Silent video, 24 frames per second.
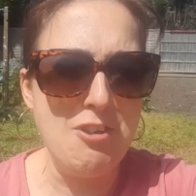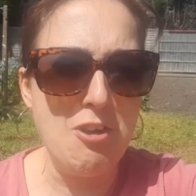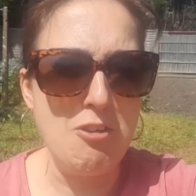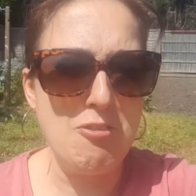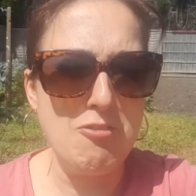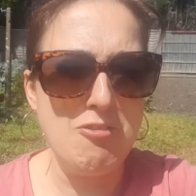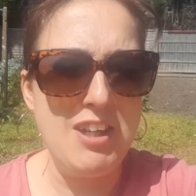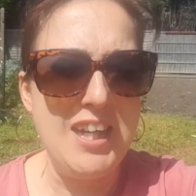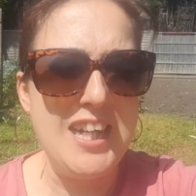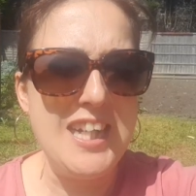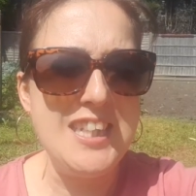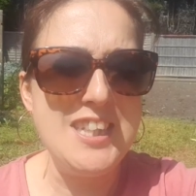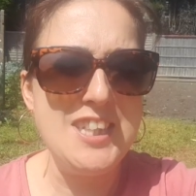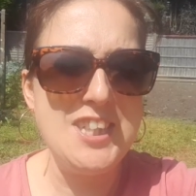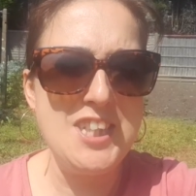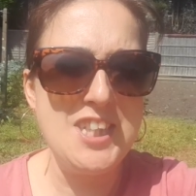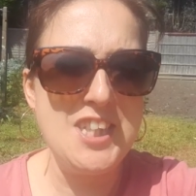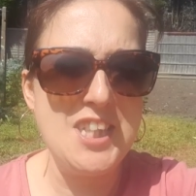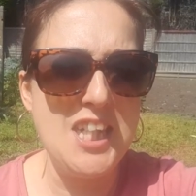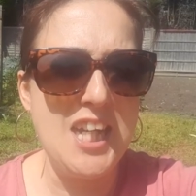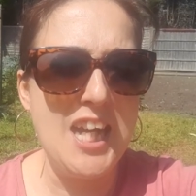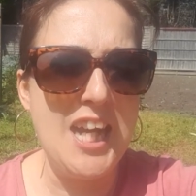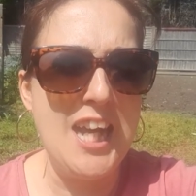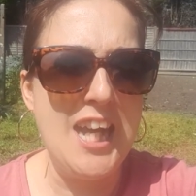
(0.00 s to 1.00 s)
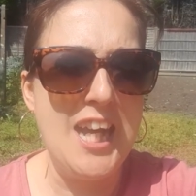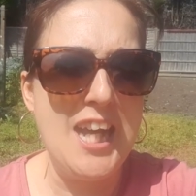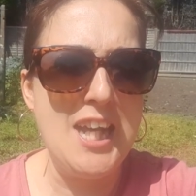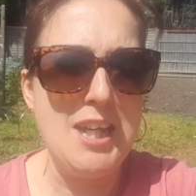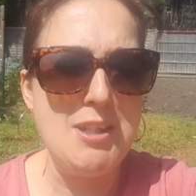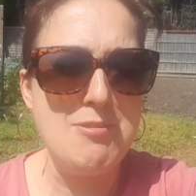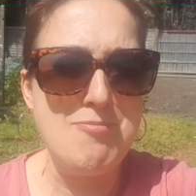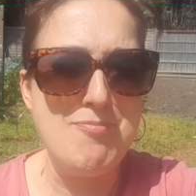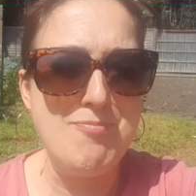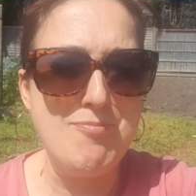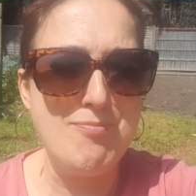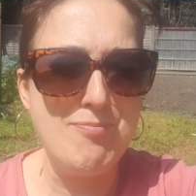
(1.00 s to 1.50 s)
Norwich
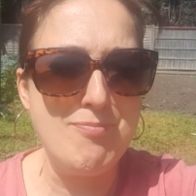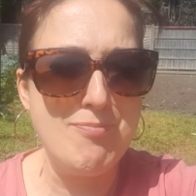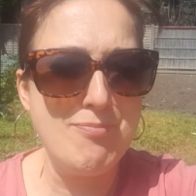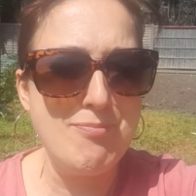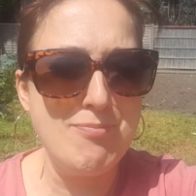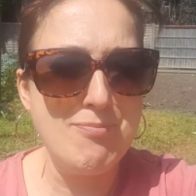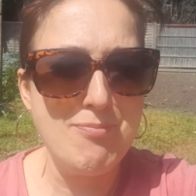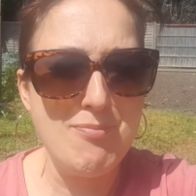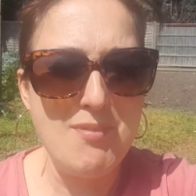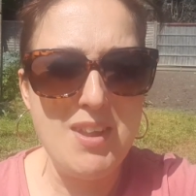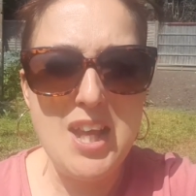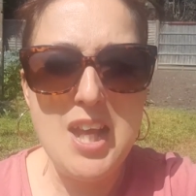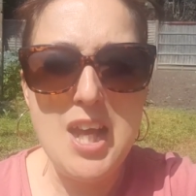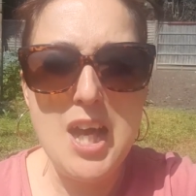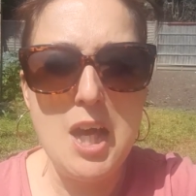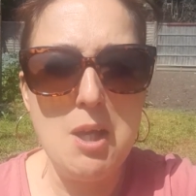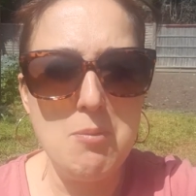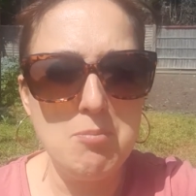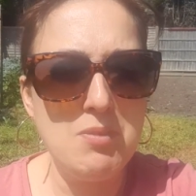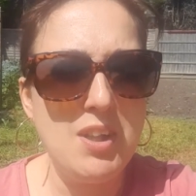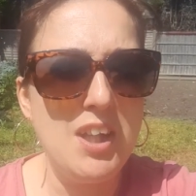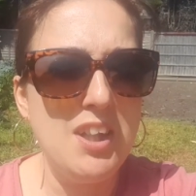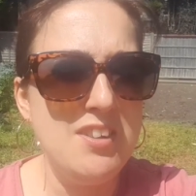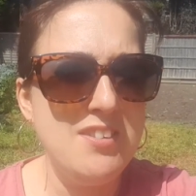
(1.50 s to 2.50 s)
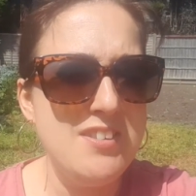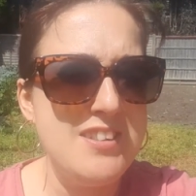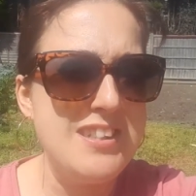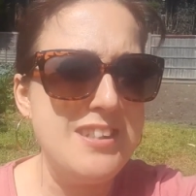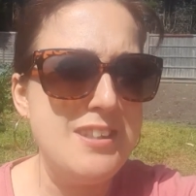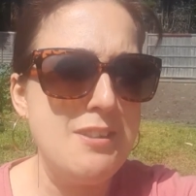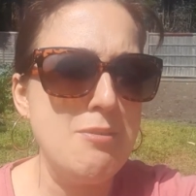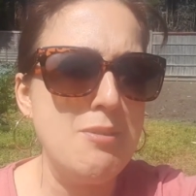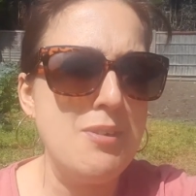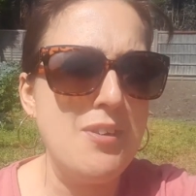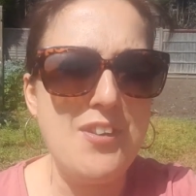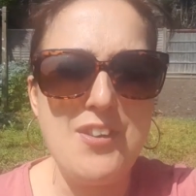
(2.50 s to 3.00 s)
um, I'm going to
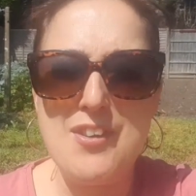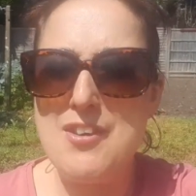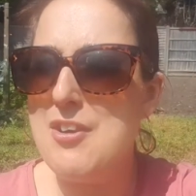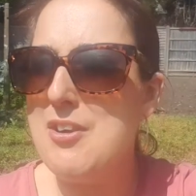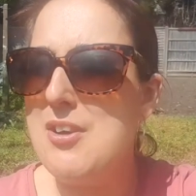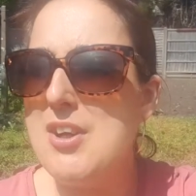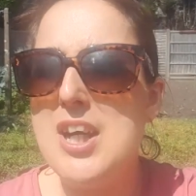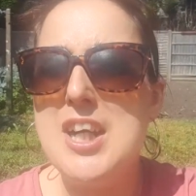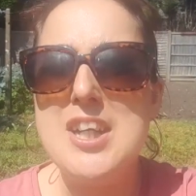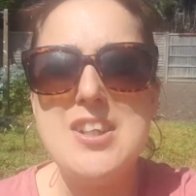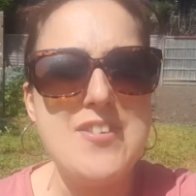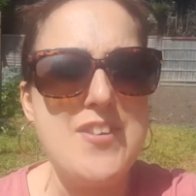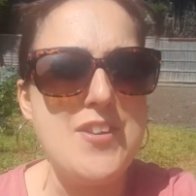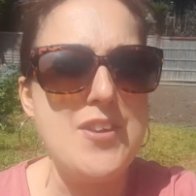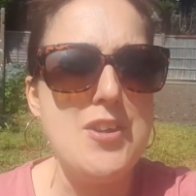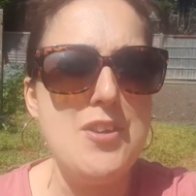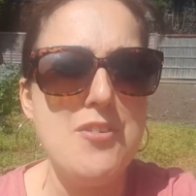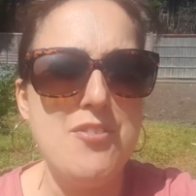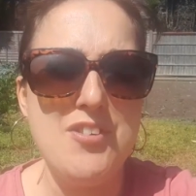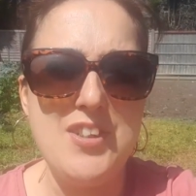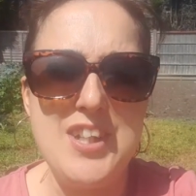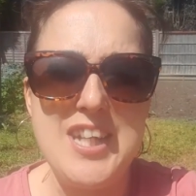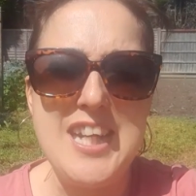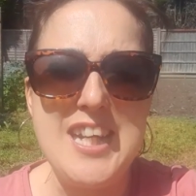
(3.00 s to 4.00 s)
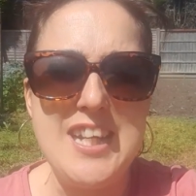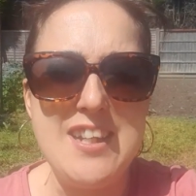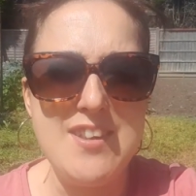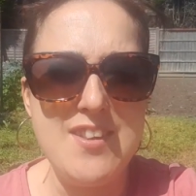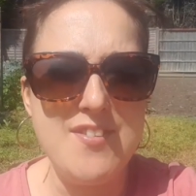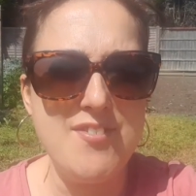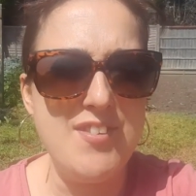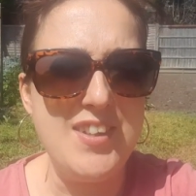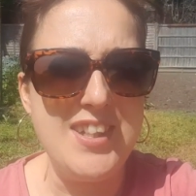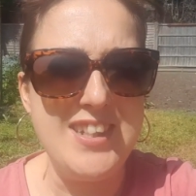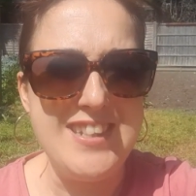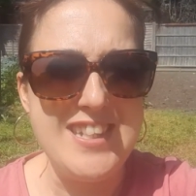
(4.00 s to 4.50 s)
do a, a,
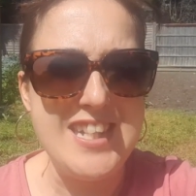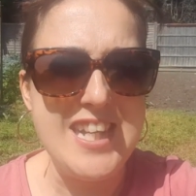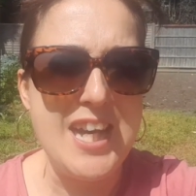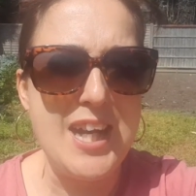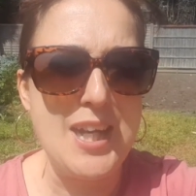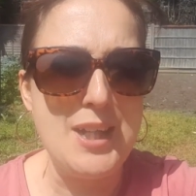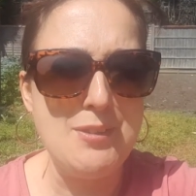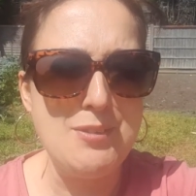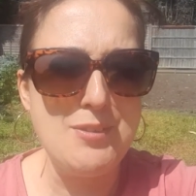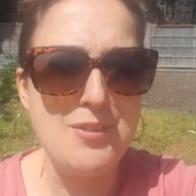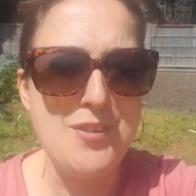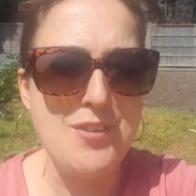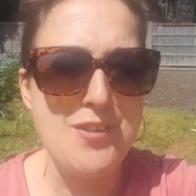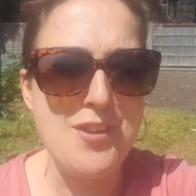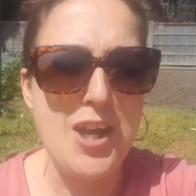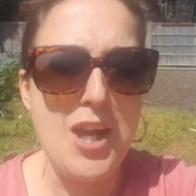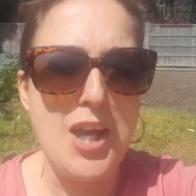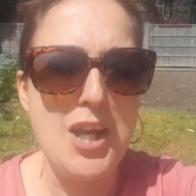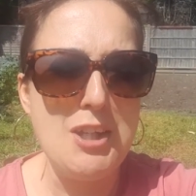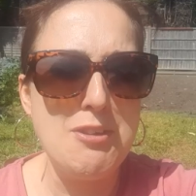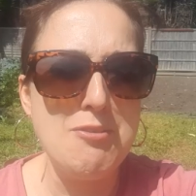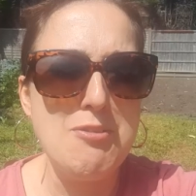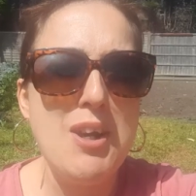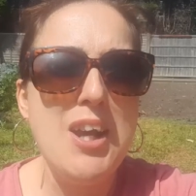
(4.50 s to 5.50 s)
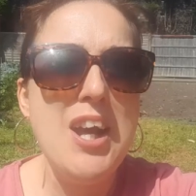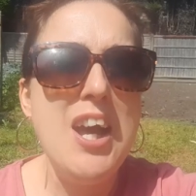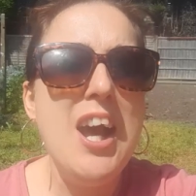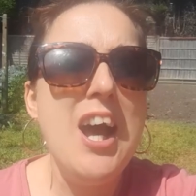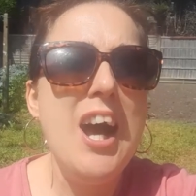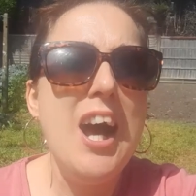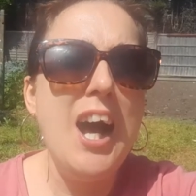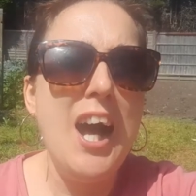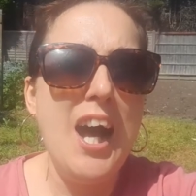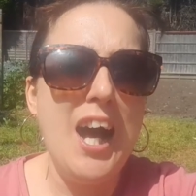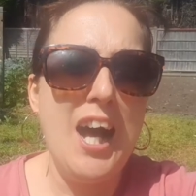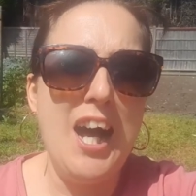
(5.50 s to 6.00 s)
souvenirs video so
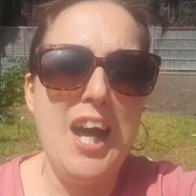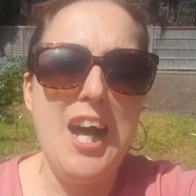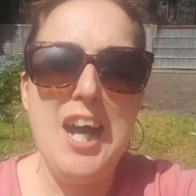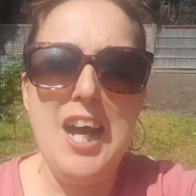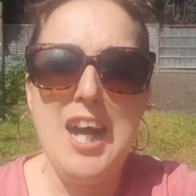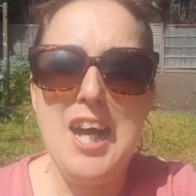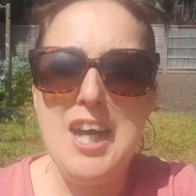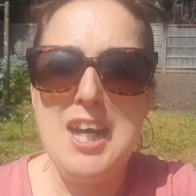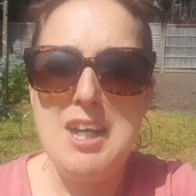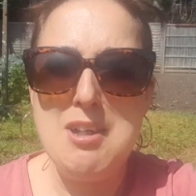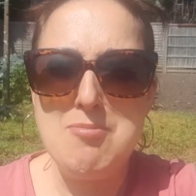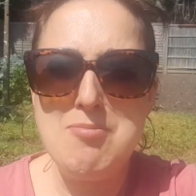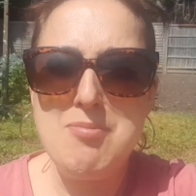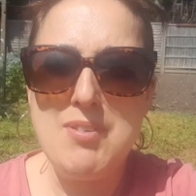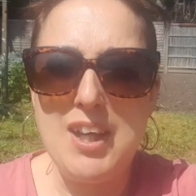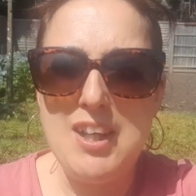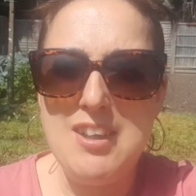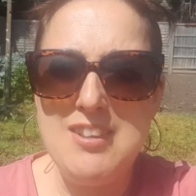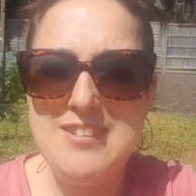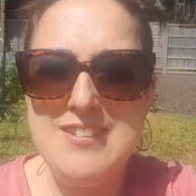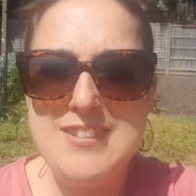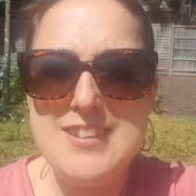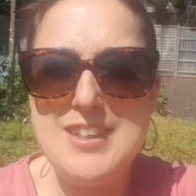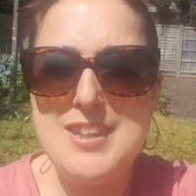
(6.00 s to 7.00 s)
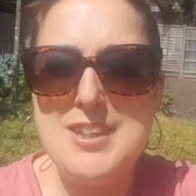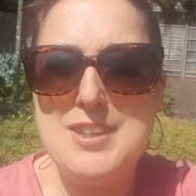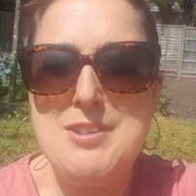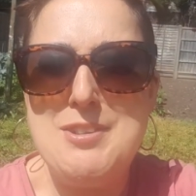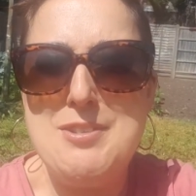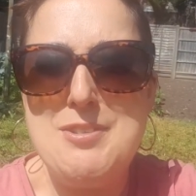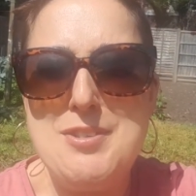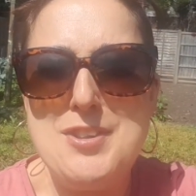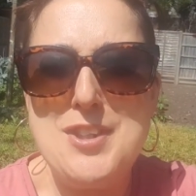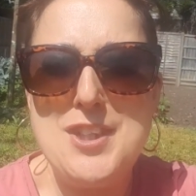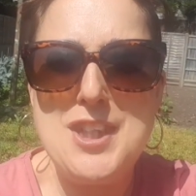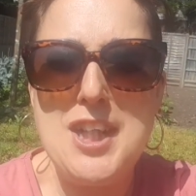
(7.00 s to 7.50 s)
I'm going
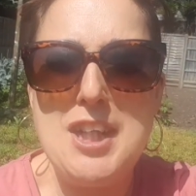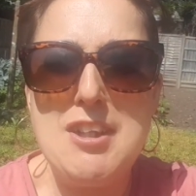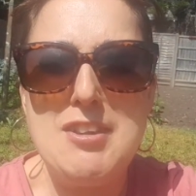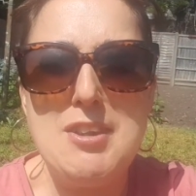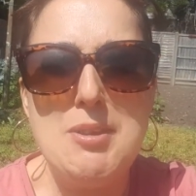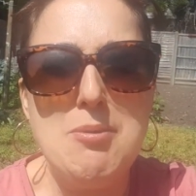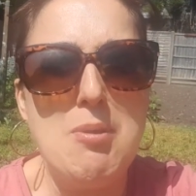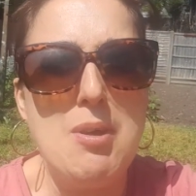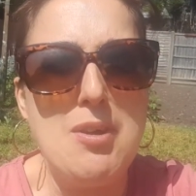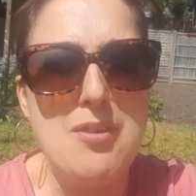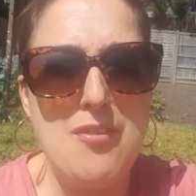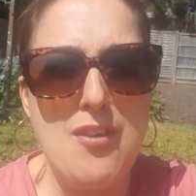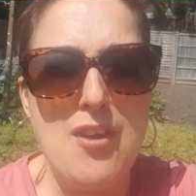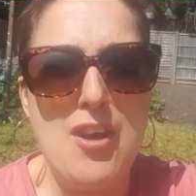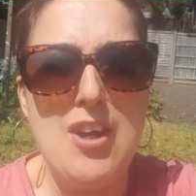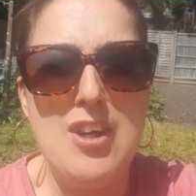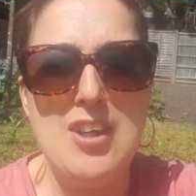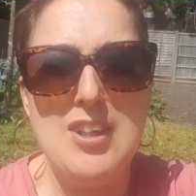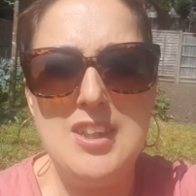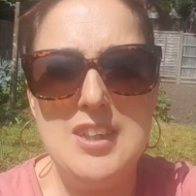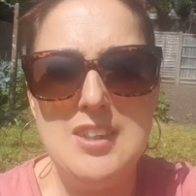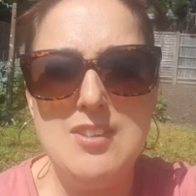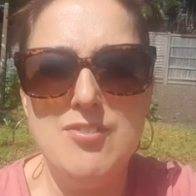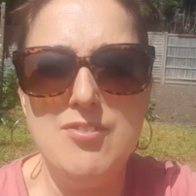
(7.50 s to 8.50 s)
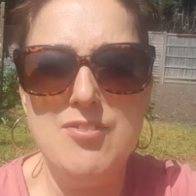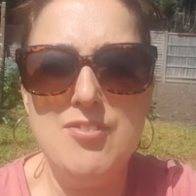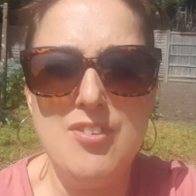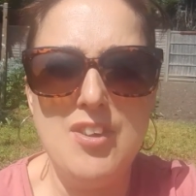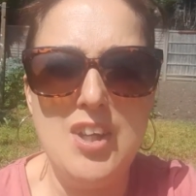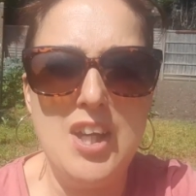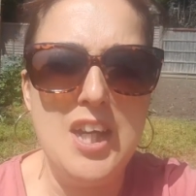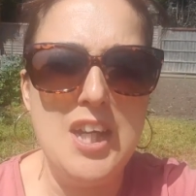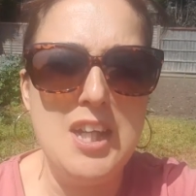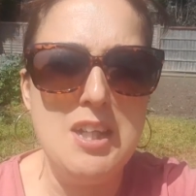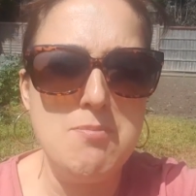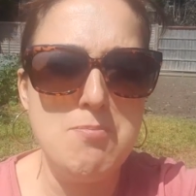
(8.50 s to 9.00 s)
to show you what I've
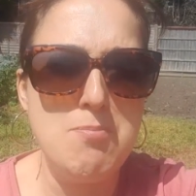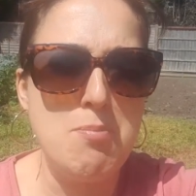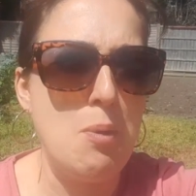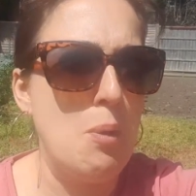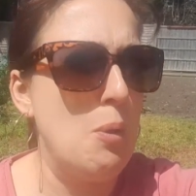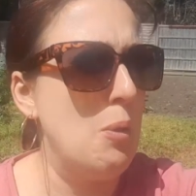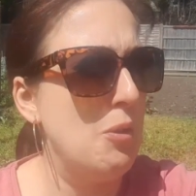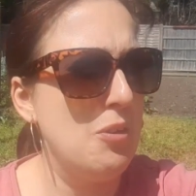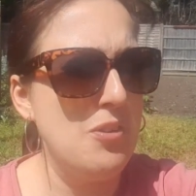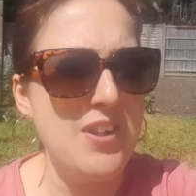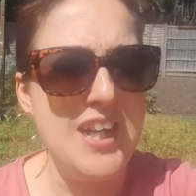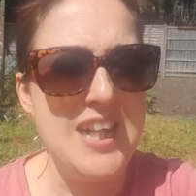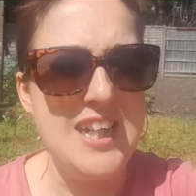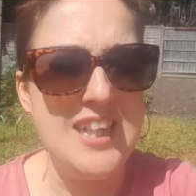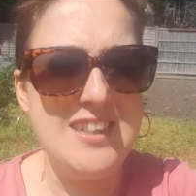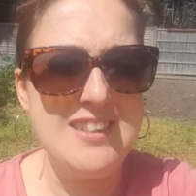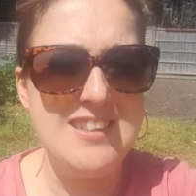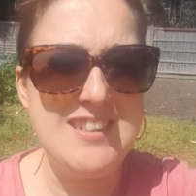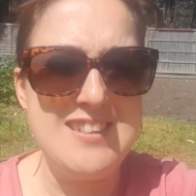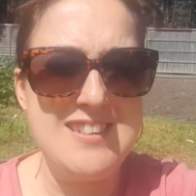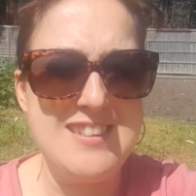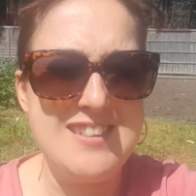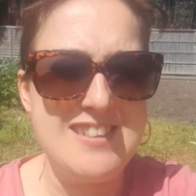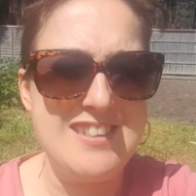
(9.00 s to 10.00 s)
uh, brought as